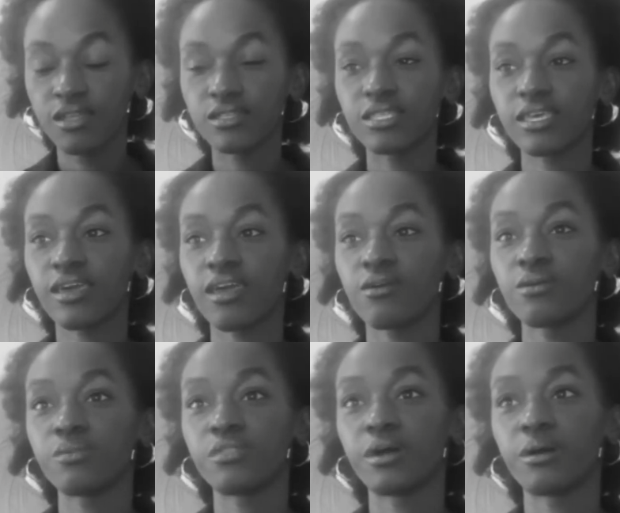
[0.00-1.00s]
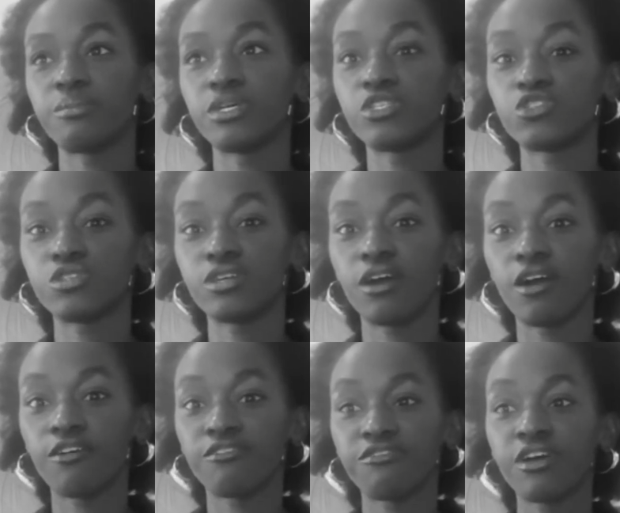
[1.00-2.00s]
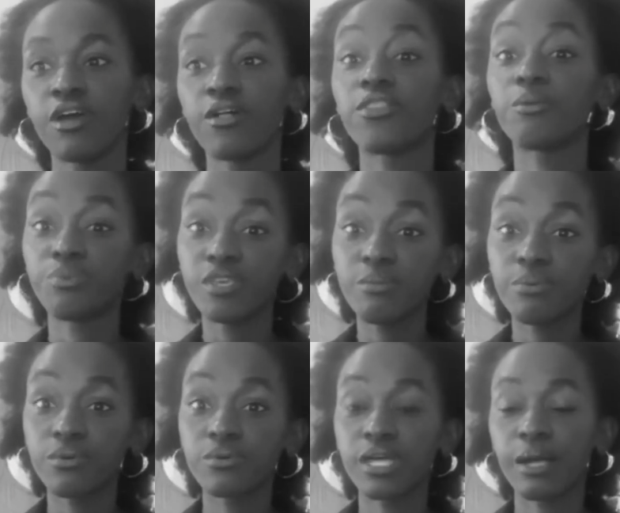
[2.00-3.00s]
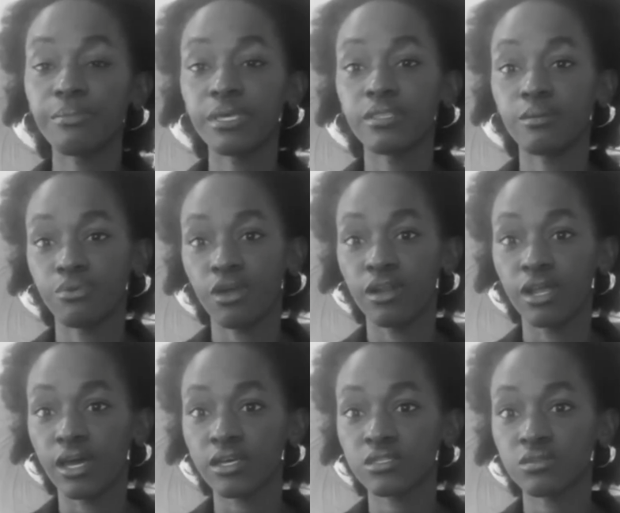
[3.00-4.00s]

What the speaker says: They carry with them history of the people that made the products,